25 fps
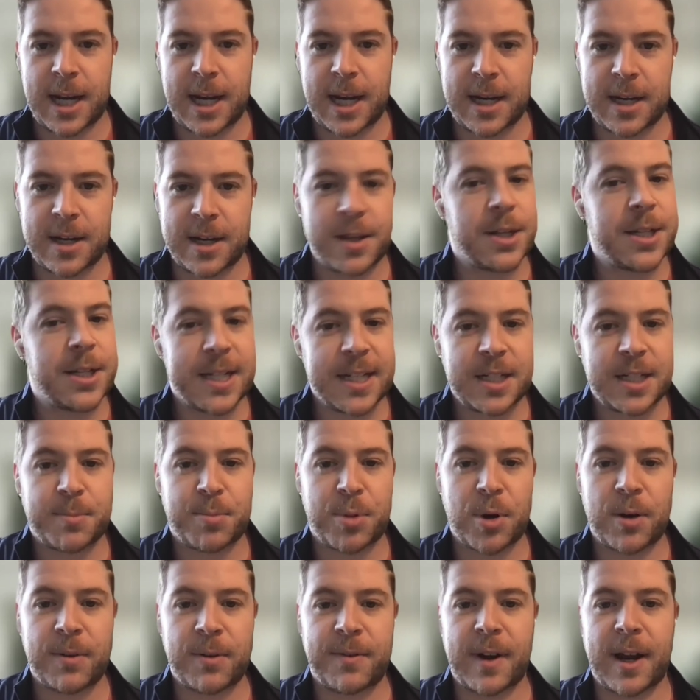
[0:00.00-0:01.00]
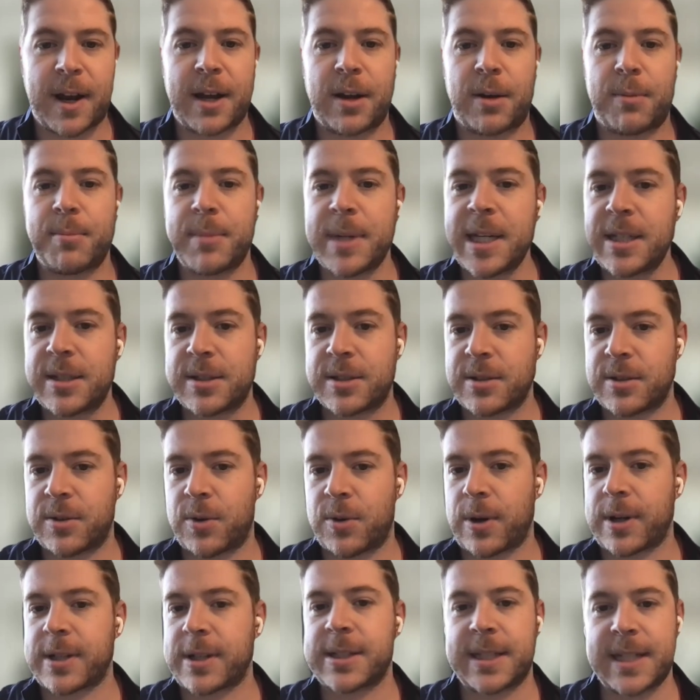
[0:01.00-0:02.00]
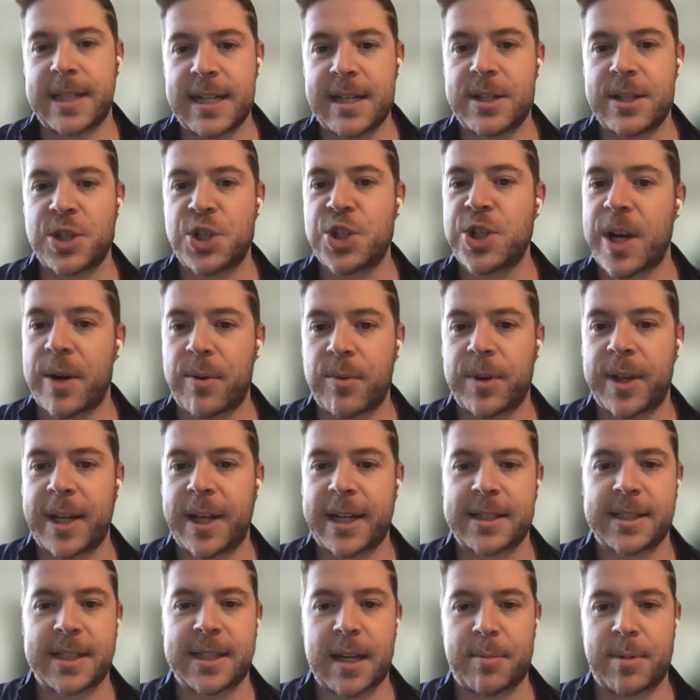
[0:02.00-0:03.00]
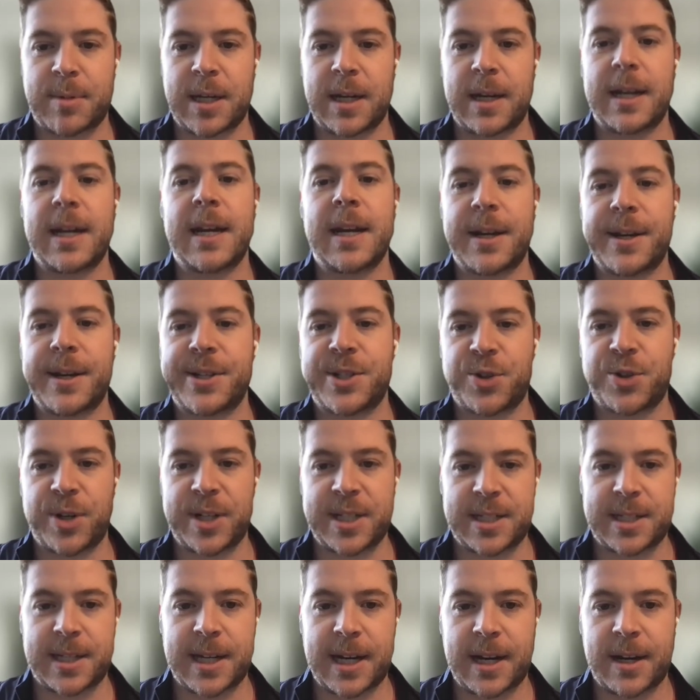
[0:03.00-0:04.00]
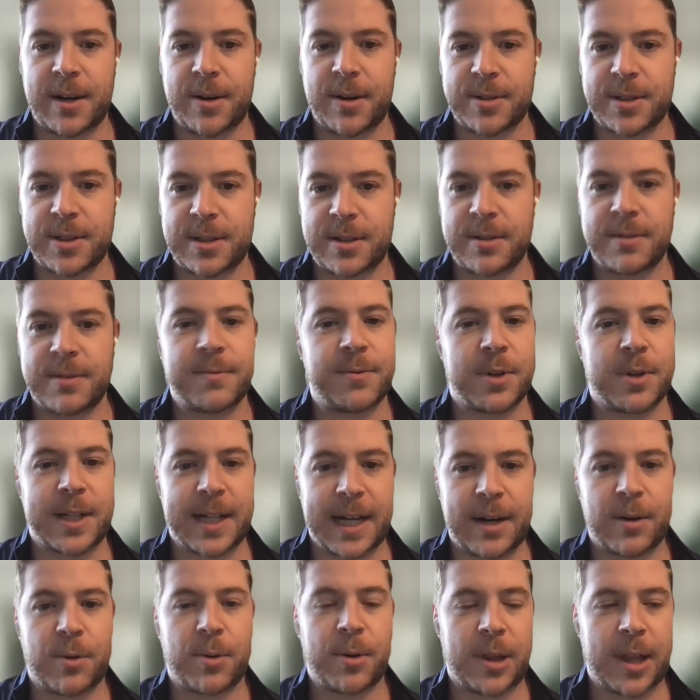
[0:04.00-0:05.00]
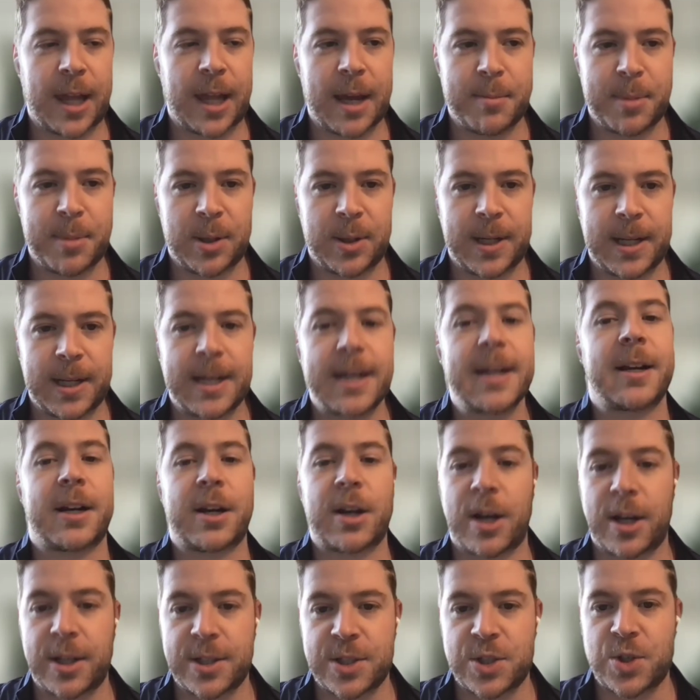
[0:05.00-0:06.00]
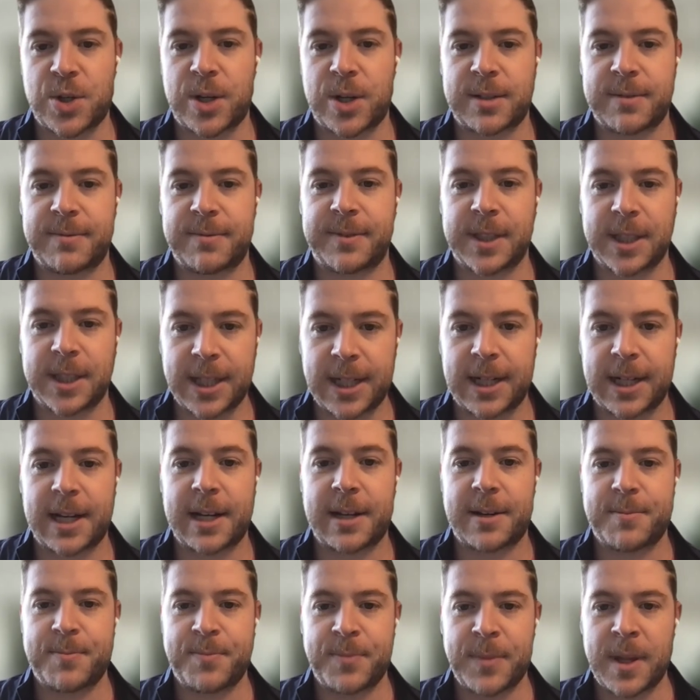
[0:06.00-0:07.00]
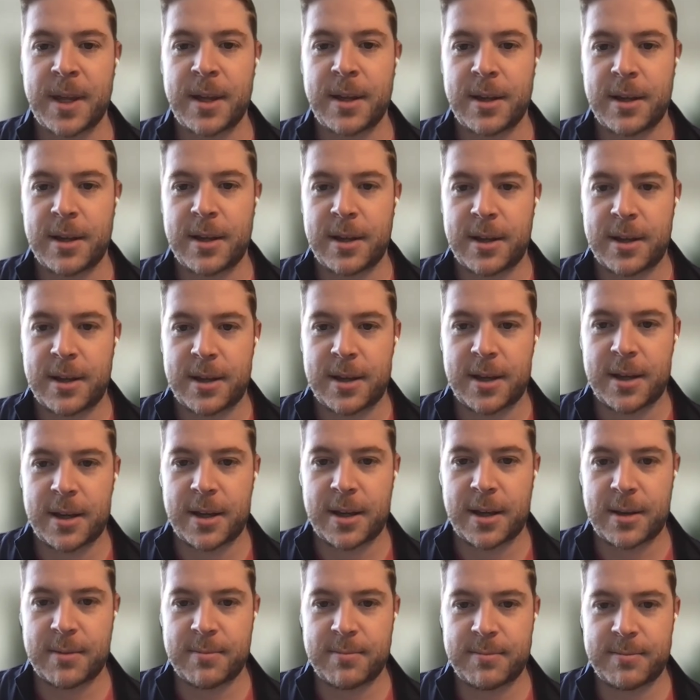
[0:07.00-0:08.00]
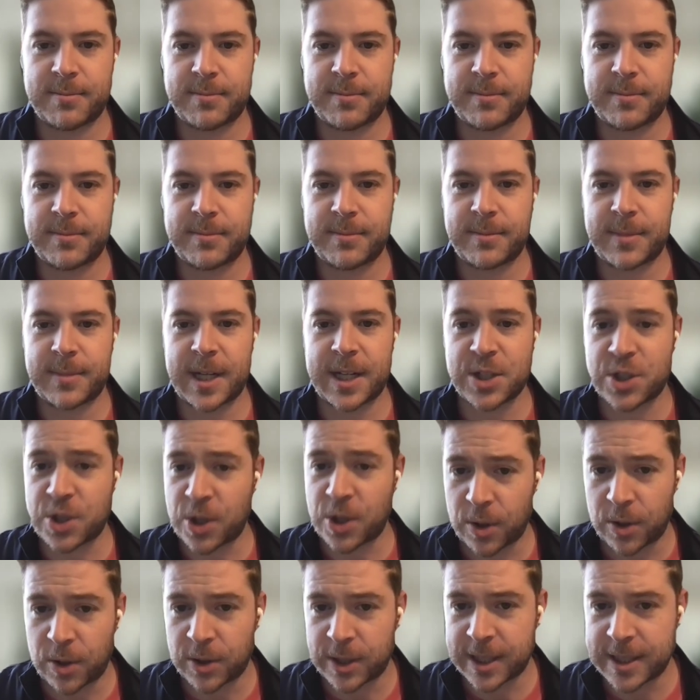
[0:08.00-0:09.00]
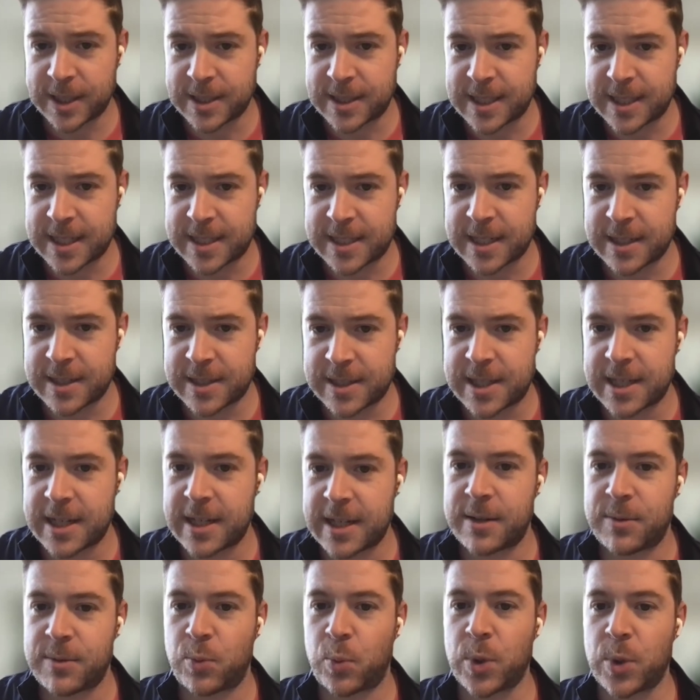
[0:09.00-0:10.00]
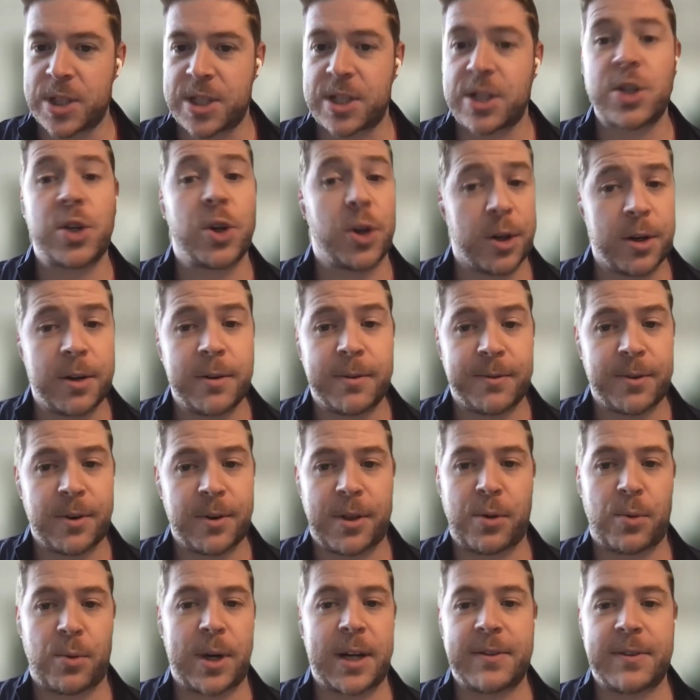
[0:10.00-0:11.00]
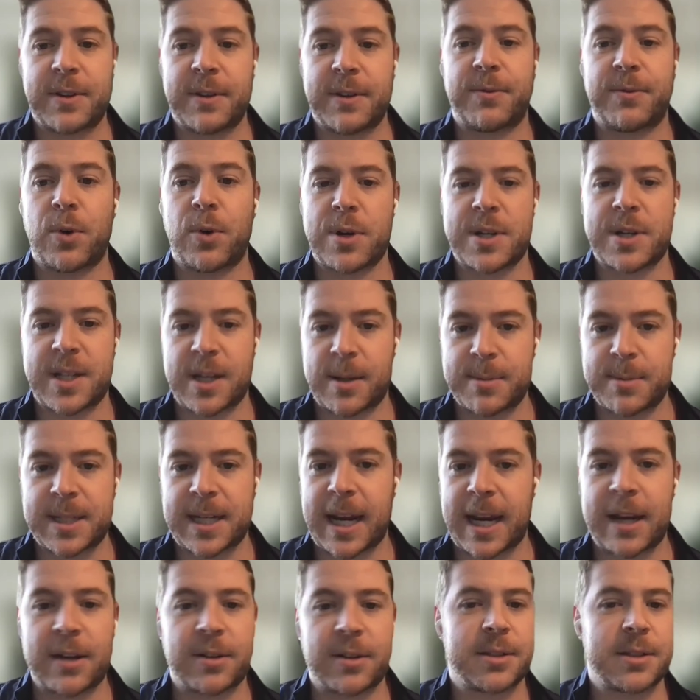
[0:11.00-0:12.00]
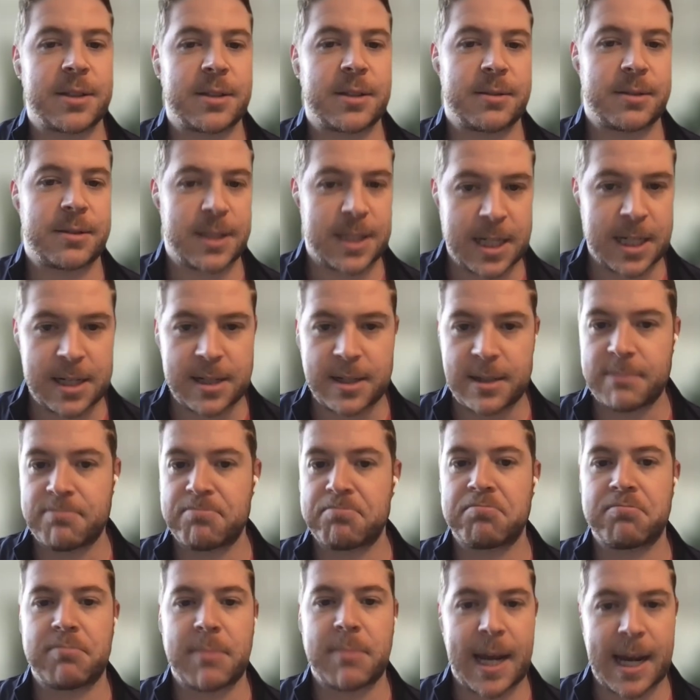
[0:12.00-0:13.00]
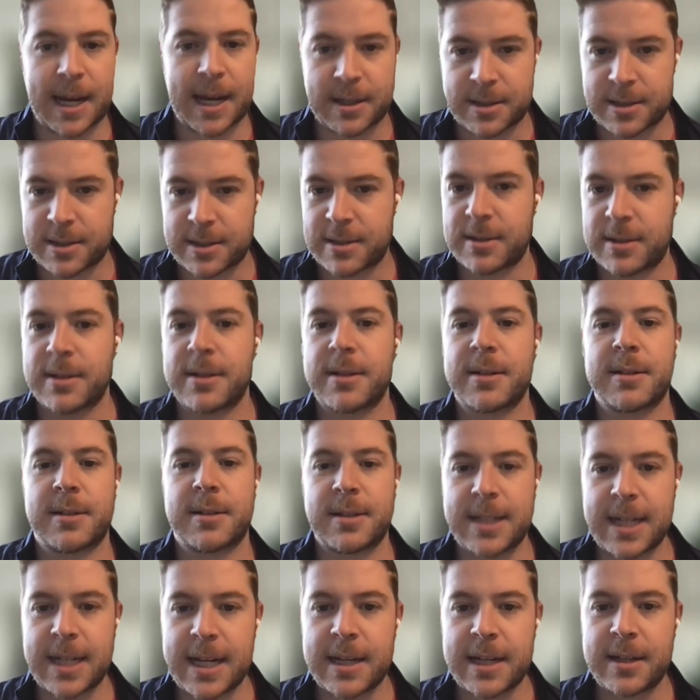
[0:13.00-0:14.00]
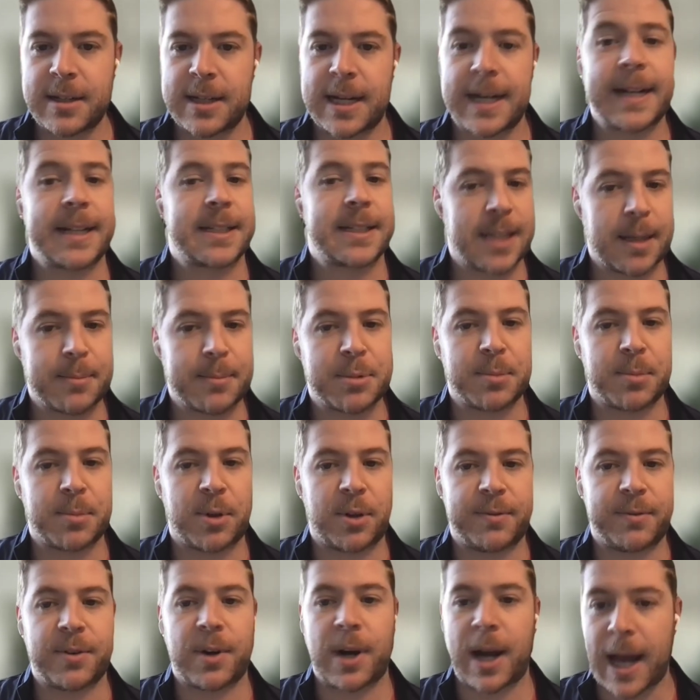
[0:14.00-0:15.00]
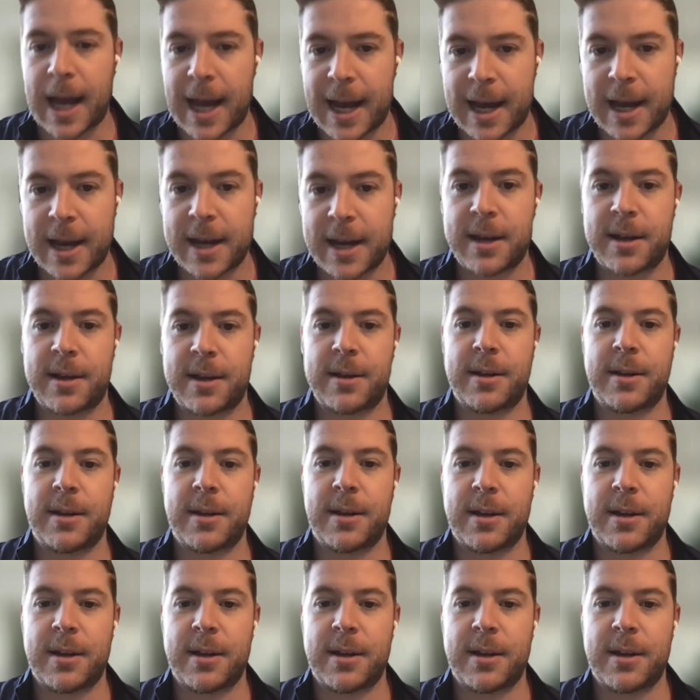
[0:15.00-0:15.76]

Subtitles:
And the disk profile meets or exceeds generally accepted industry standards for data reliability and construct validity. Um, Internal consistency was good for three four subscales, C, S, D, and acceptable for I.